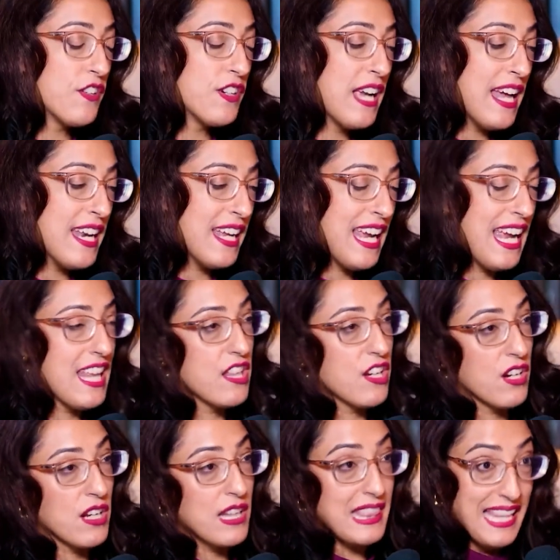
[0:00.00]
you're getting
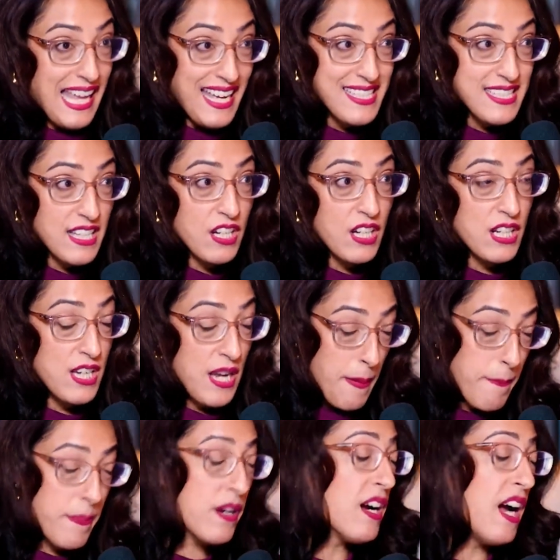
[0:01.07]
either less
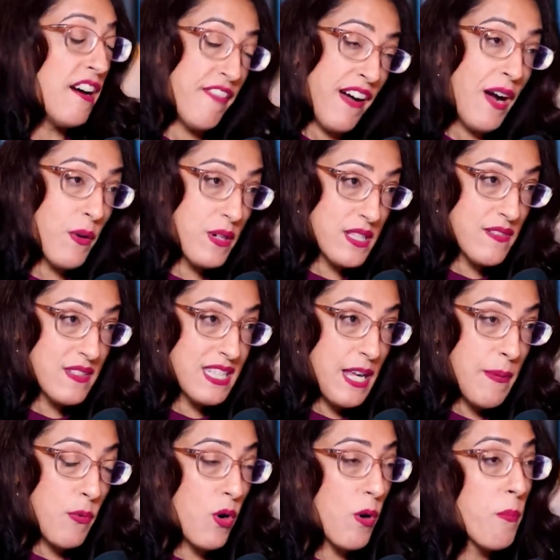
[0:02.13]
number of hours of
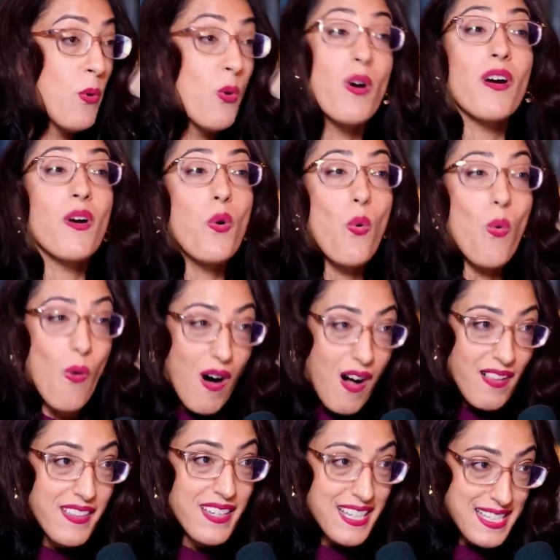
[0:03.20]
sleep or poor
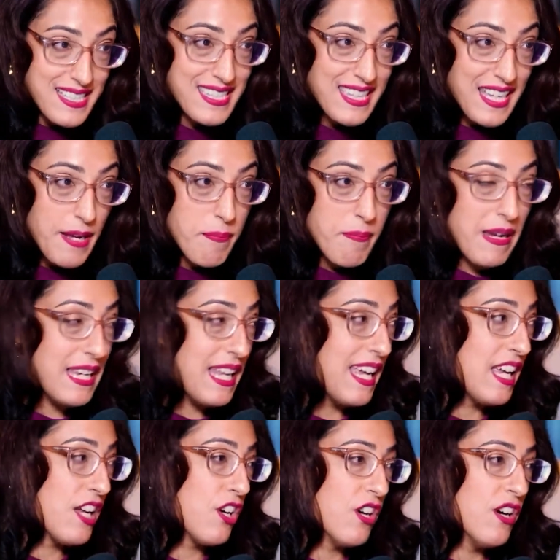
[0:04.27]
quality sleep,
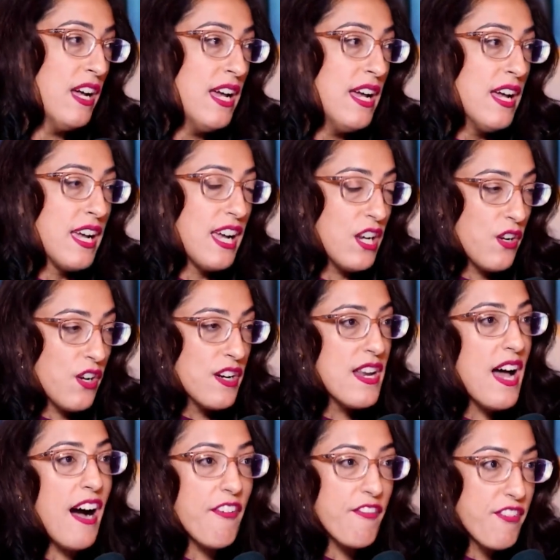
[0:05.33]
meaning you're
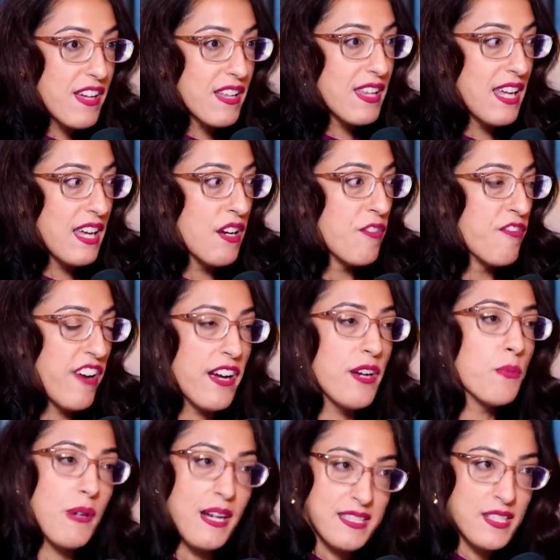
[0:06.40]
not feeling very
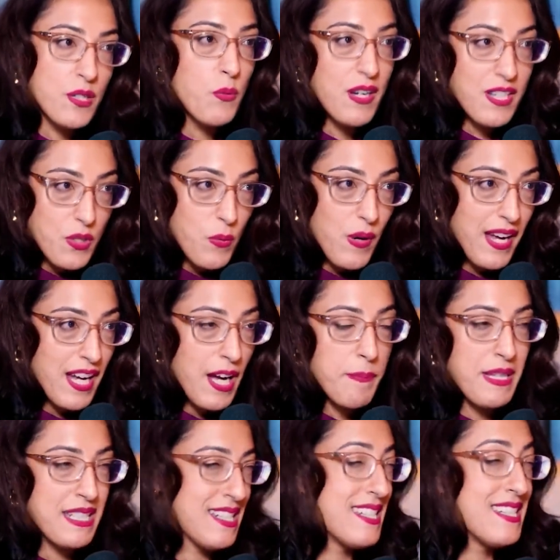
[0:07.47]
rested when you wake up,
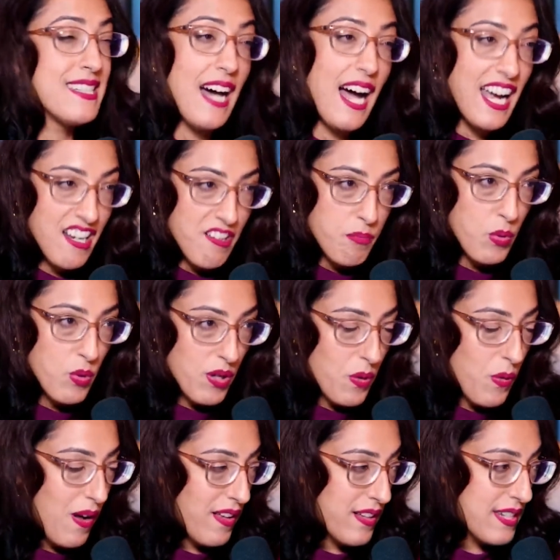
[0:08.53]
that's a sign of poor
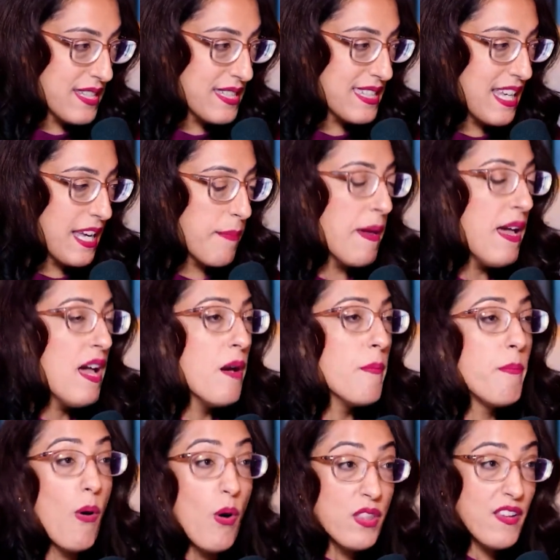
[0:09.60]
quality sleep.
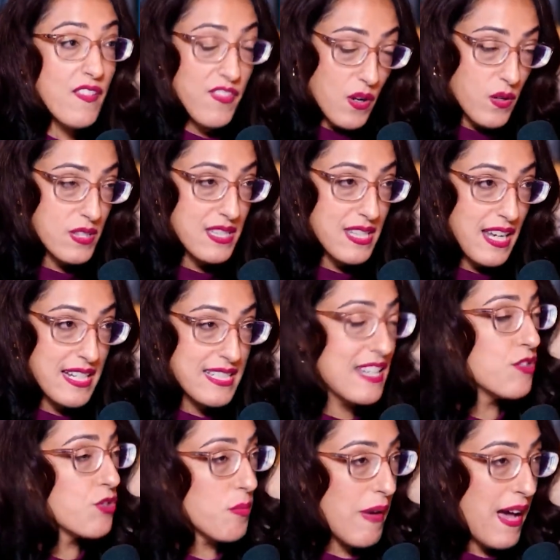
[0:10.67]
Both of those things
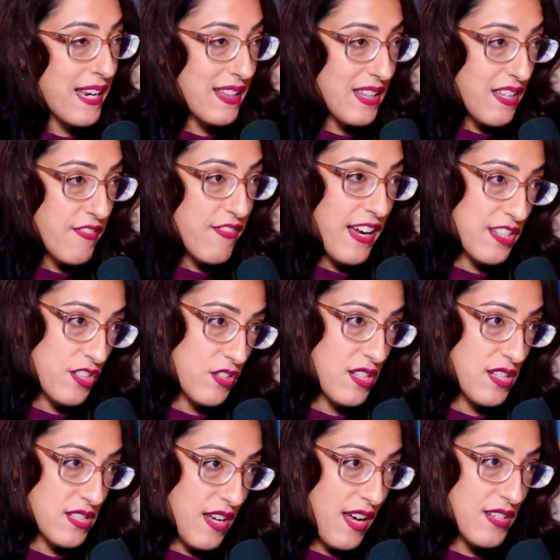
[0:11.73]
can dramatically affect your
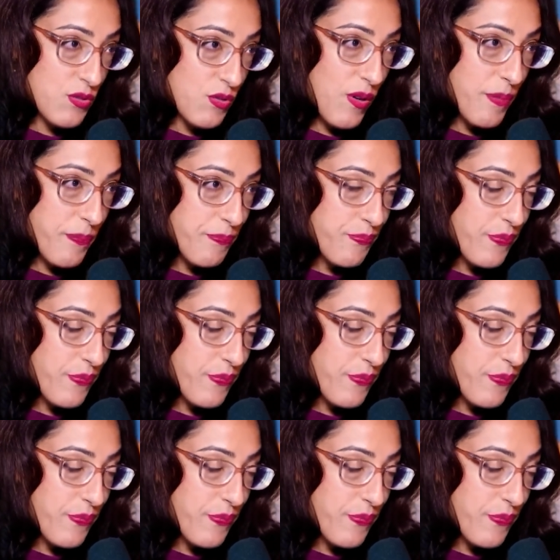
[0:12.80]
testosterone.